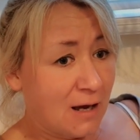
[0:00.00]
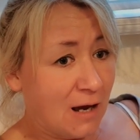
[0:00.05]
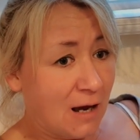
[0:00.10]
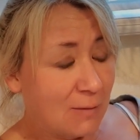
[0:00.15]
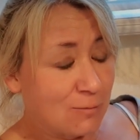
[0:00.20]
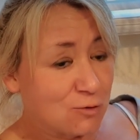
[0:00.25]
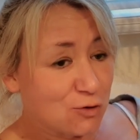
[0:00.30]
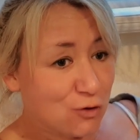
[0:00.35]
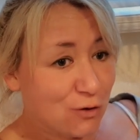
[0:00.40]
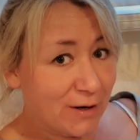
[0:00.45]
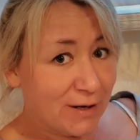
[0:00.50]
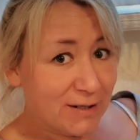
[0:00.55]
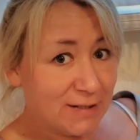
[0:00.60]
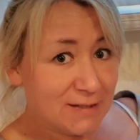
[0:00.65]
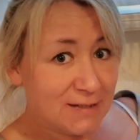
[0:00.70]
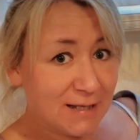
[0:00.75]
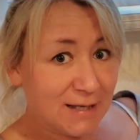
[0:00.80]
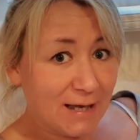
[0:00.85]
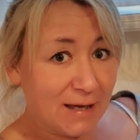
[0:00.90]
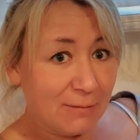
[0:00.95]
I'm trying
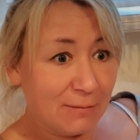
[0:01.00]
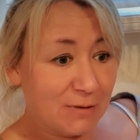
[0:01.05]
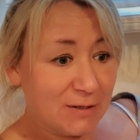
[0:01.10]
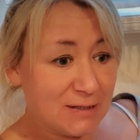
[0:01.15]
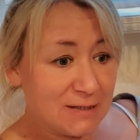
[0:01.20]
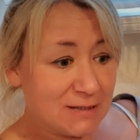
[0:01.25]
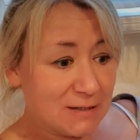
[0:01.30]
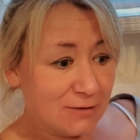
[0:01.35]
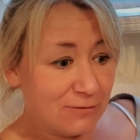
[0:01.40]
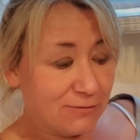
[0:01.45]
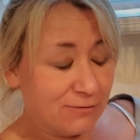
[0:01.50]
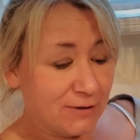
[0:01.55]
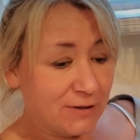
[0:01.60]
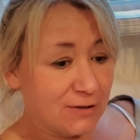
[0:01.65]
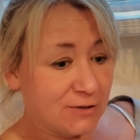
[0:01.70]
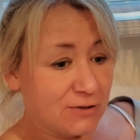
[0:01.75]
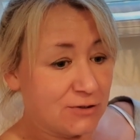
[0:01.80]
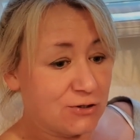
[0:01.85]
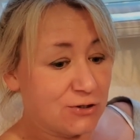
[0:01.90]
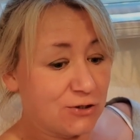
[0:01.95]
to get myself
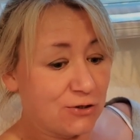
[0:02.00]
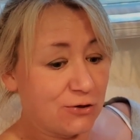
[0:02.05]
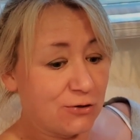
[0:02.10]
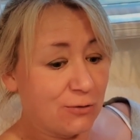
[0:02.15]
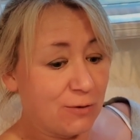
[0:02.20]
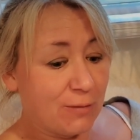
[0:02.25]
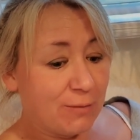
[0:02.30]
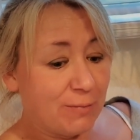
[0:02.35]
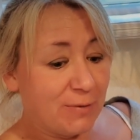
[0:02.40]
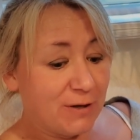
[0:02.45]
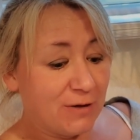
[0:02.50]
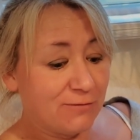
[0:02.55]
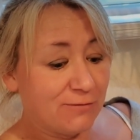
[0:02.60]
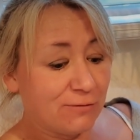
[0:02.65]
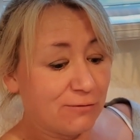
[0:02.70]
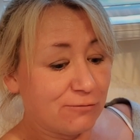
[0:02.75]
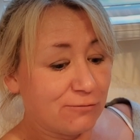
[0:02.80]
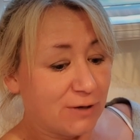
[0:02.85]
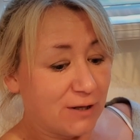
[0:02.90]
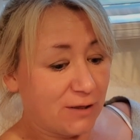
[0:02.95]
into a bit of
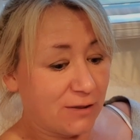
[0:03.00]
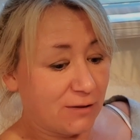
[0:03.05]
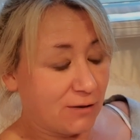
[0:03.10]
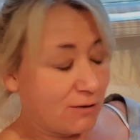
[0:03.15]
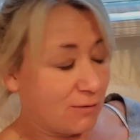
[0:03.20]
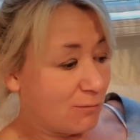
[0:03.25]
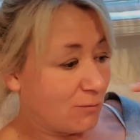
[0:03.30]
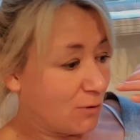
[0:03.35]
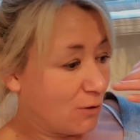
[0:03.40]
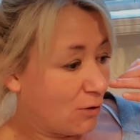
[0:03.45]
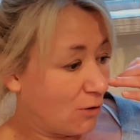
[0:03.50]
a rhythm